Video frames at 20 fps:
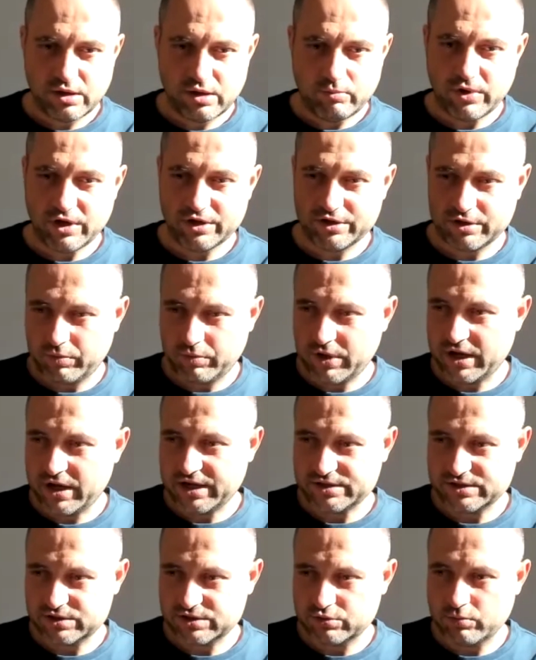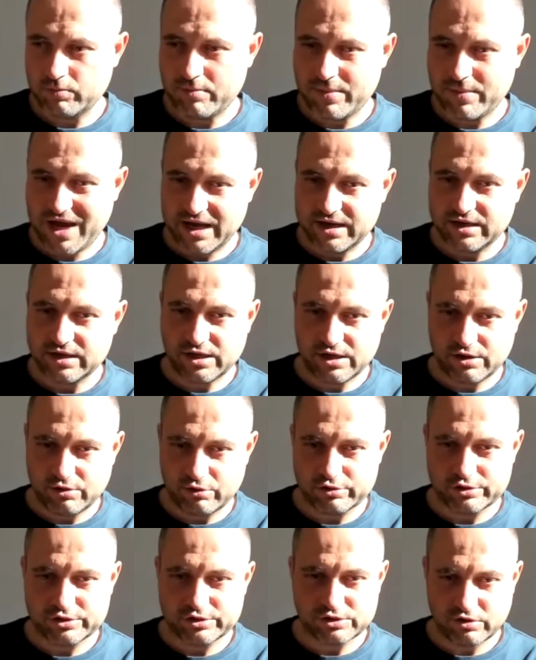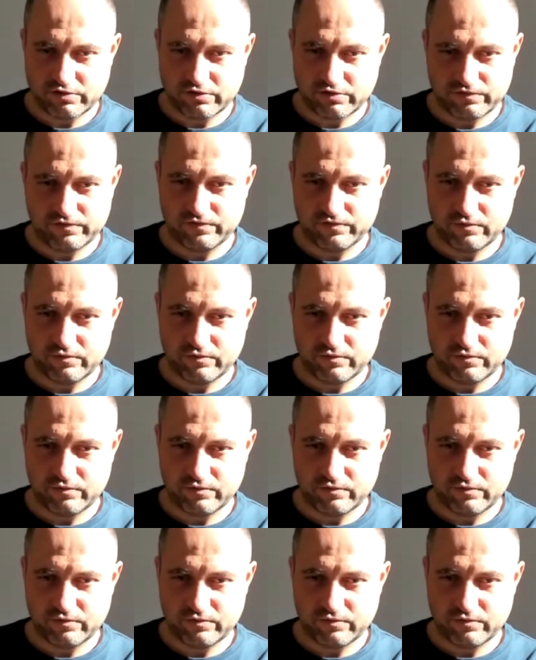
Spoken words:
multiplies to man years of